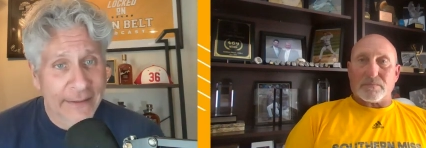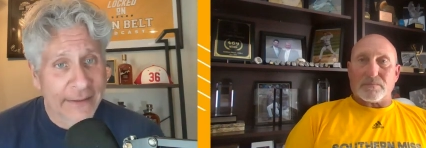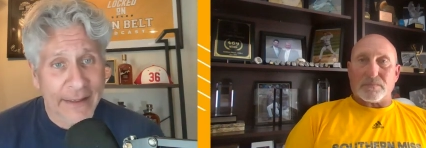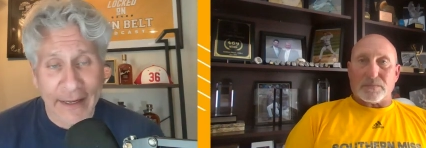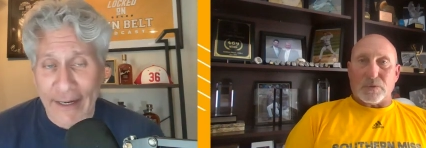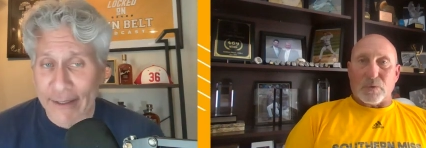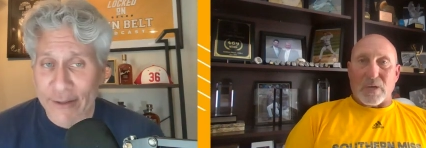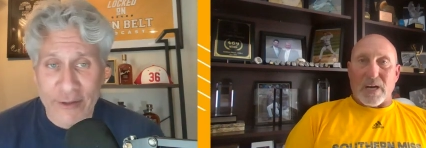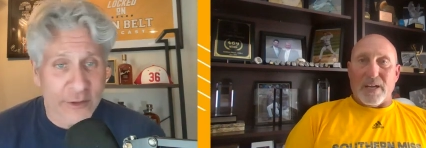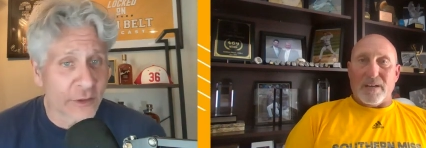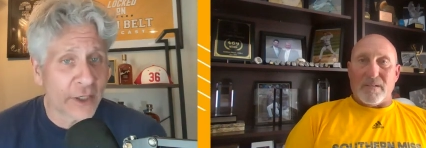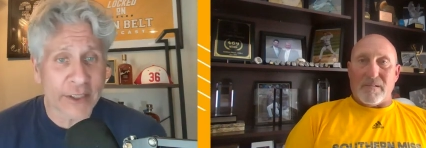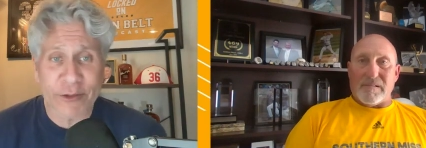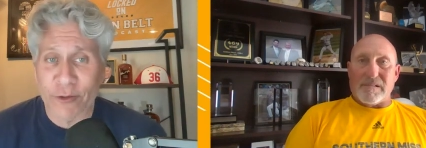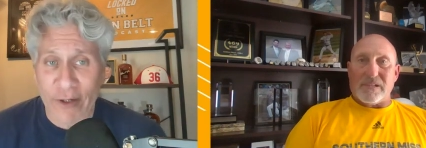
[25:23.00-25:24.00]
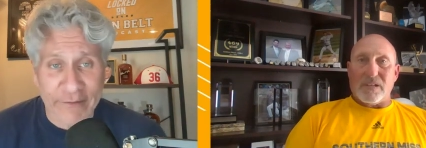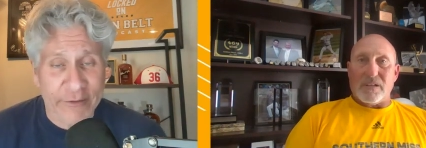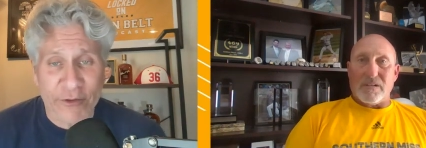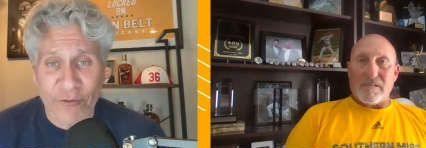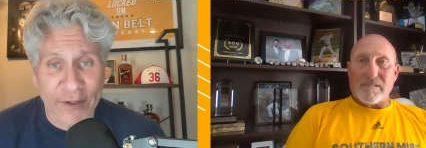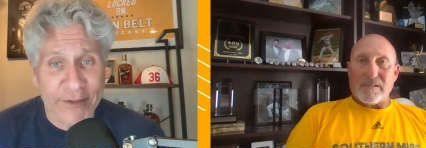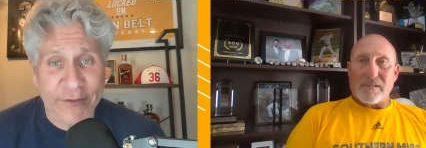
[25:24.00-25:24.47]
Speaker 1: and right. good luck to whoever's
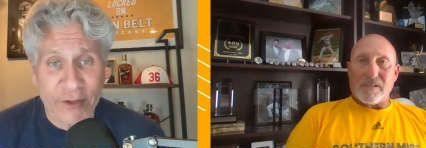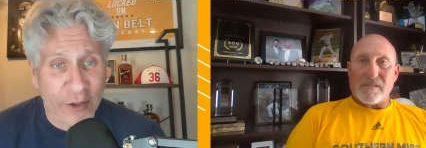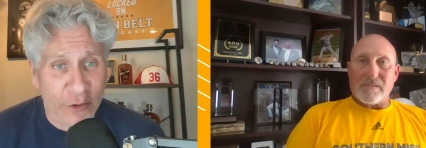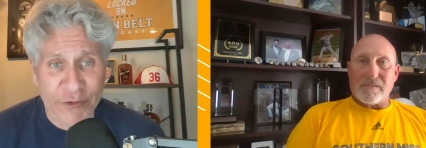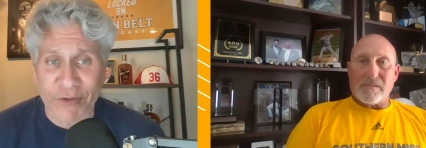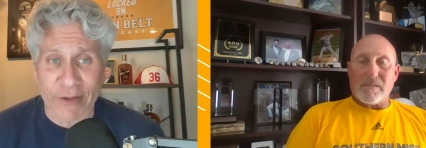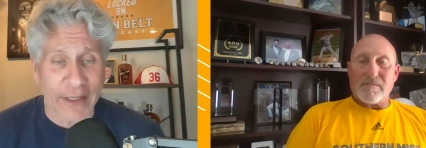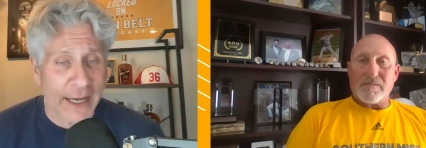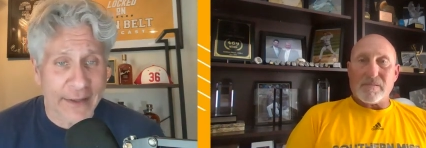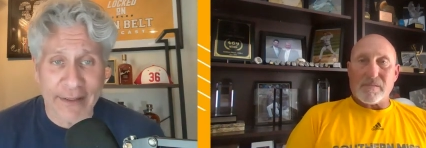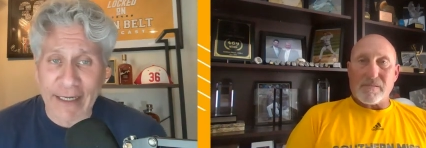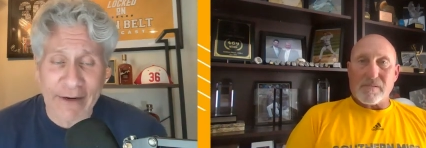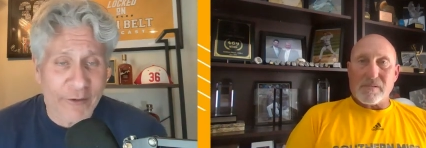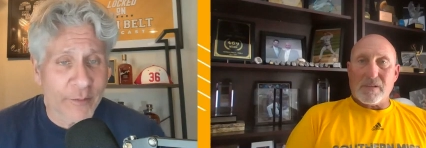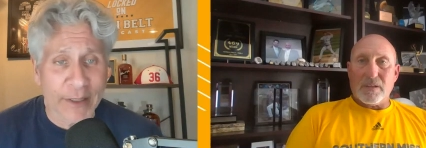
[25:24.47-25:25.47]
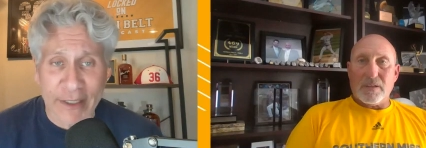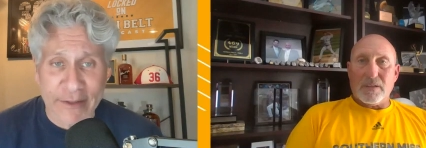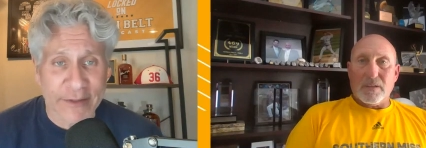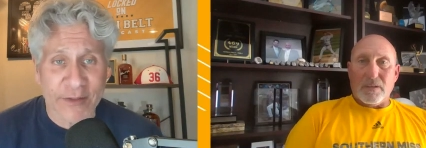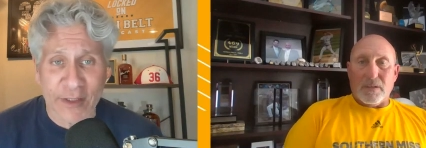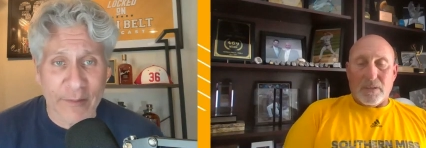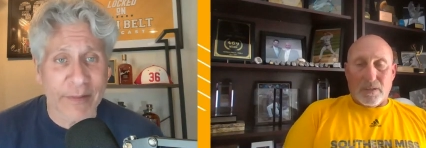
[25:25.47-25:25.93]
facing Coastal. I think everybody in the
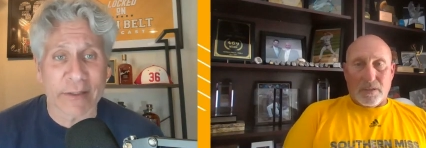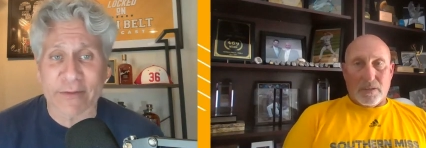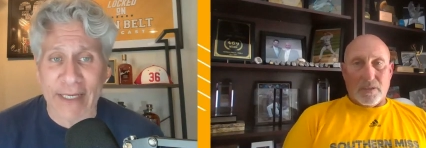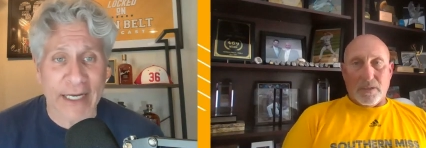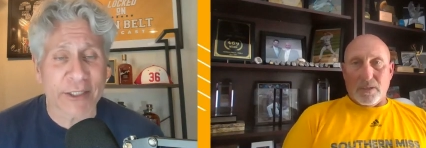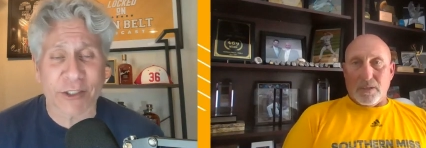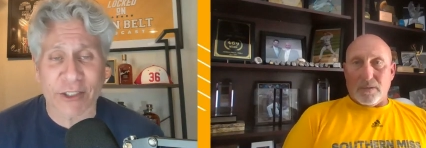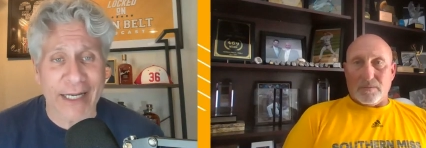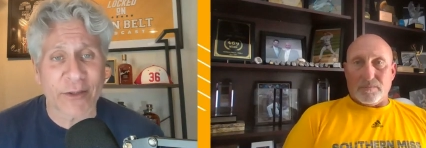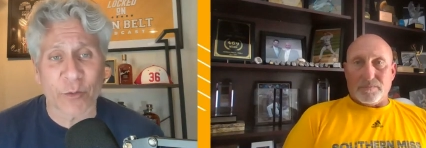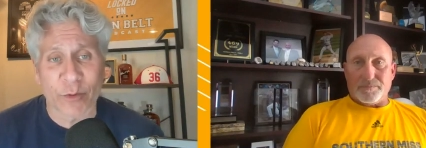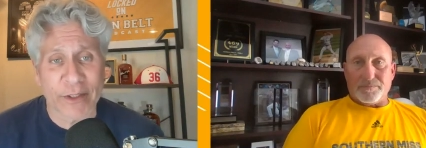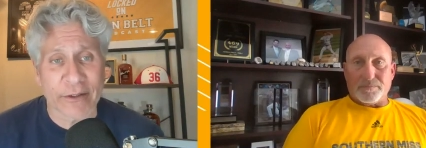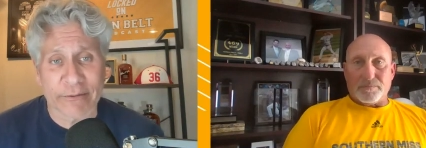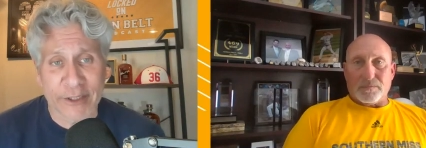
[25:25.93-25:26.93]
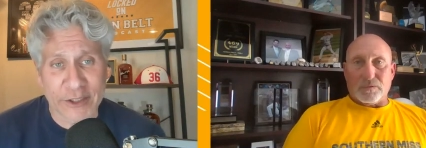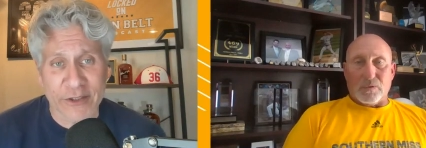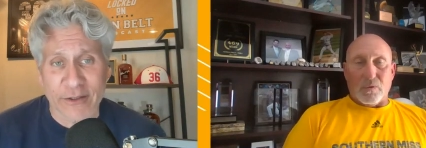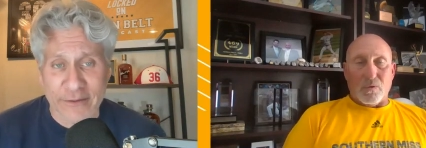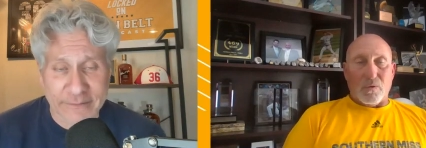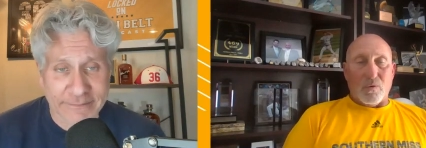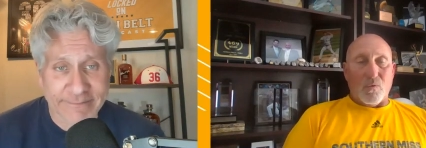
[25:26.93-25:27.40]
Sun Belt's got a shot to win their regional.
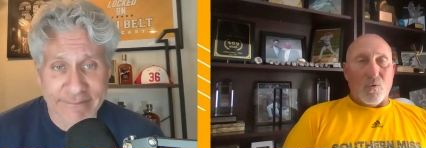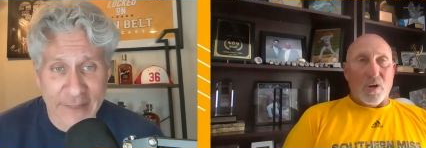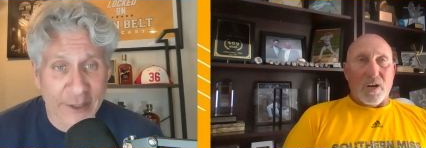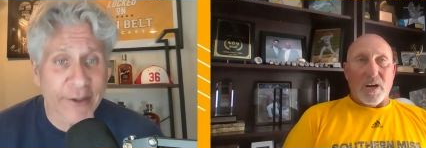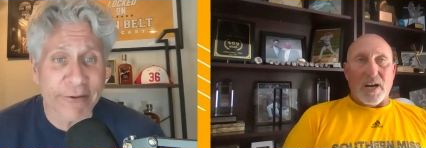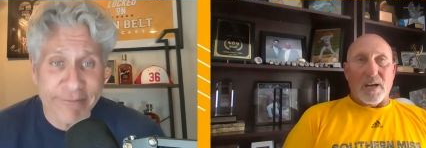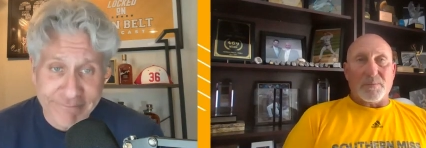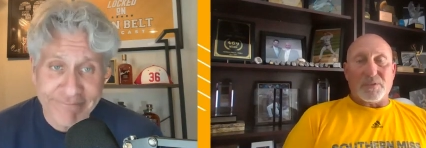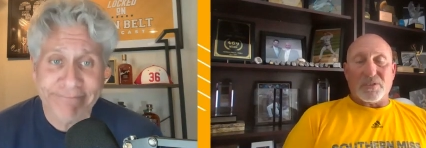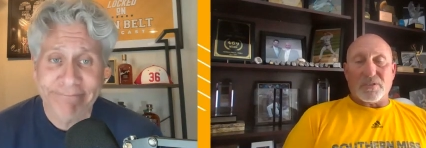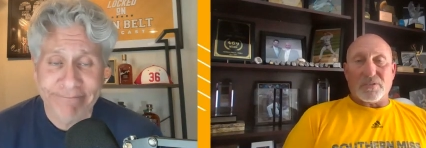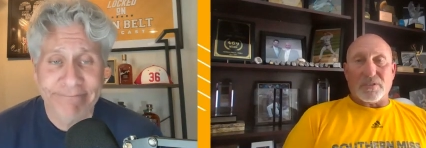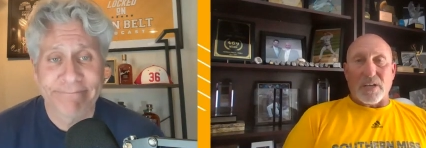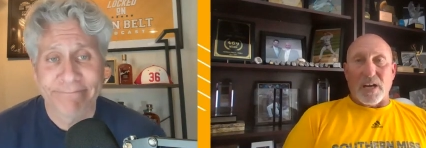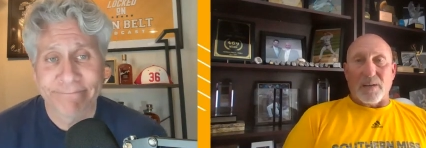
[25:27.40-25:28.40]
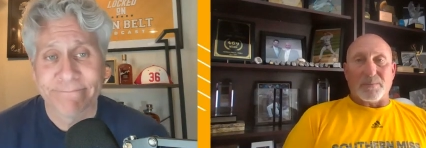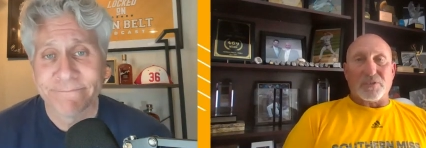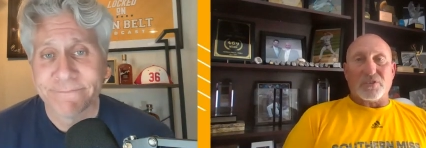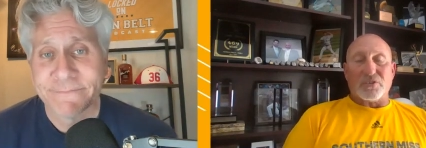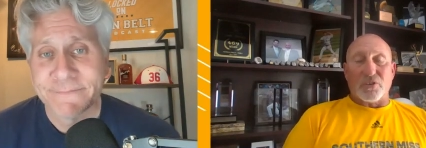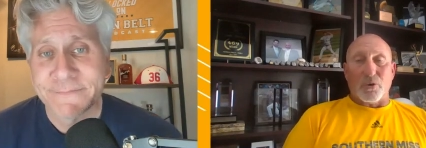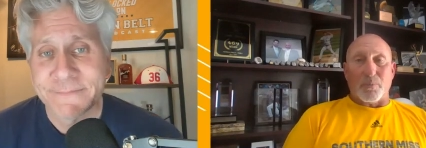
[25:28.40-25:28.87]
Well, I'm
Speaker 2: I'm
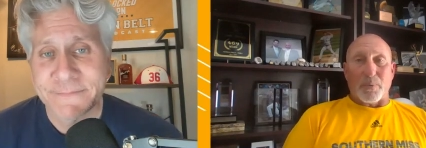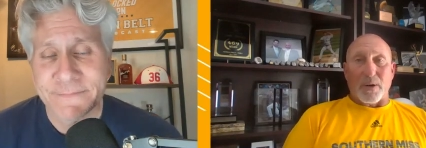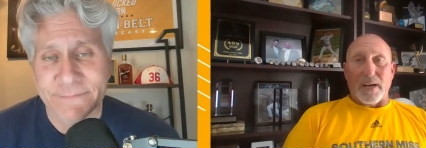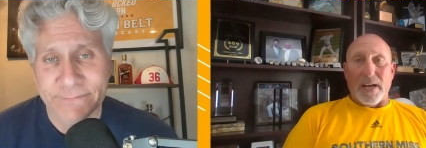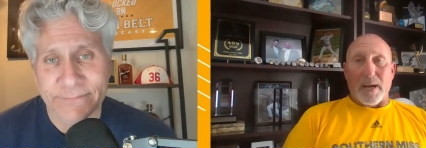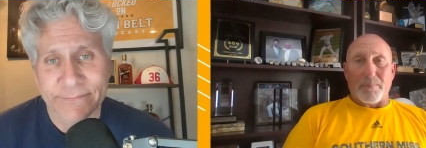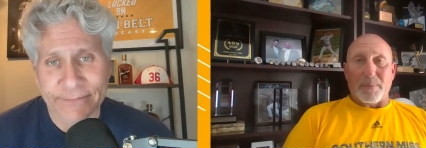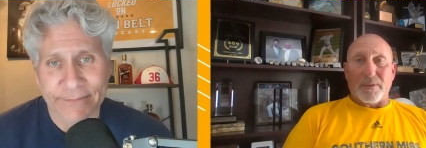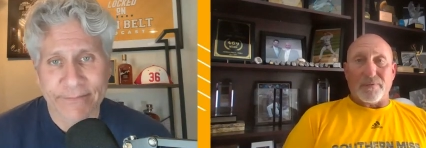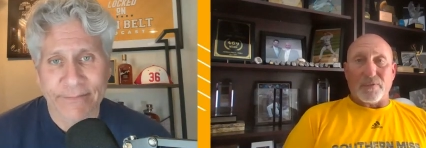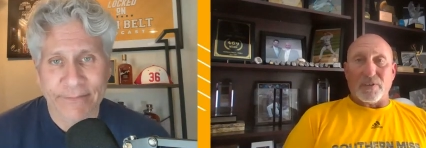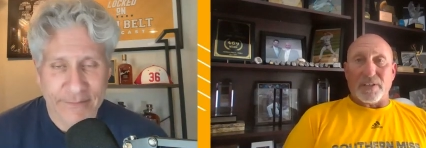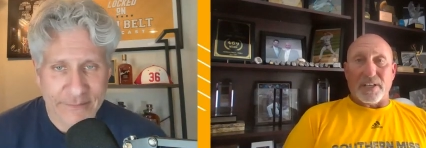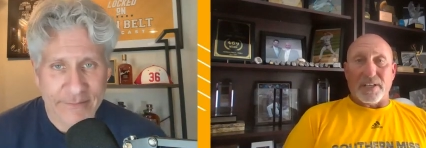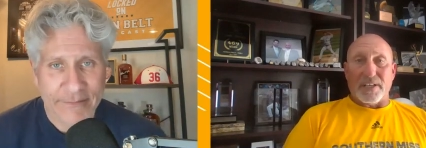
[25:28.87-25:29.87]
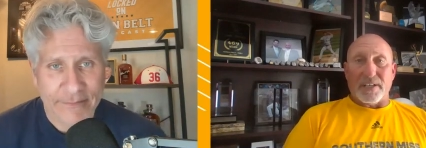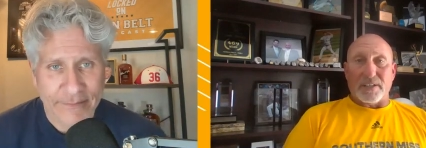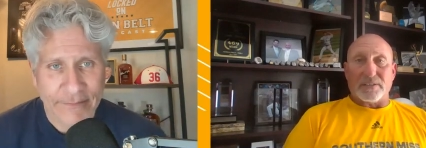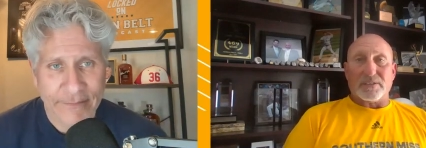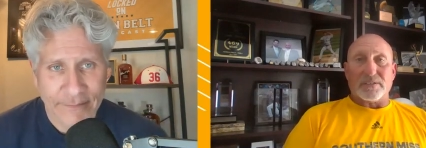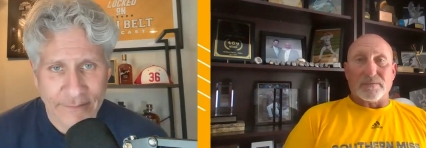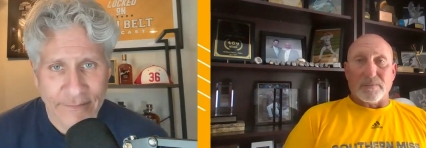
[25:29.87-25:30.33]
super happy for
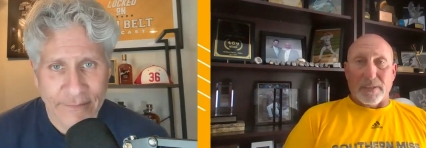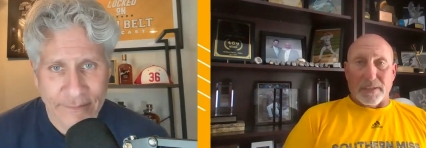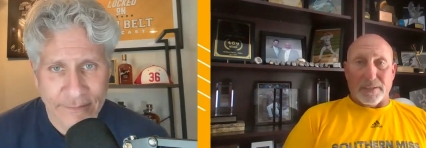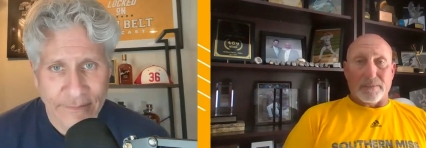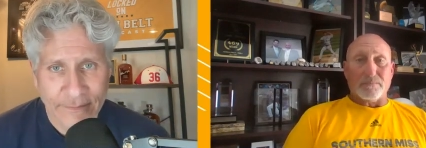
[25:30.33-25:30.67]
Deggs and,